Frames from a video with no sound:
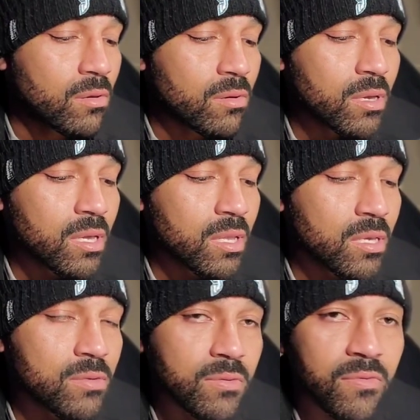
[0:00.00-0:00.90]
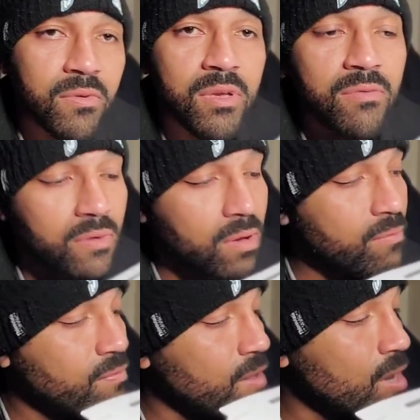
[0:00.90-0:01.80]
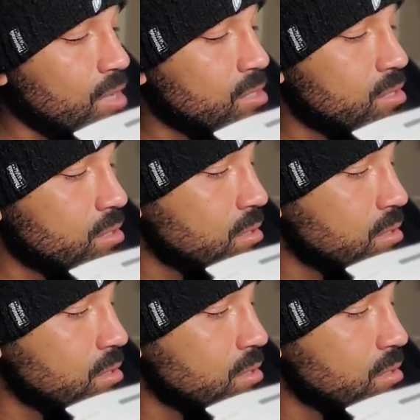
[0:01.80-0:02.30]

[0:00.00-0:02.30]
You can get these for free from FedEx,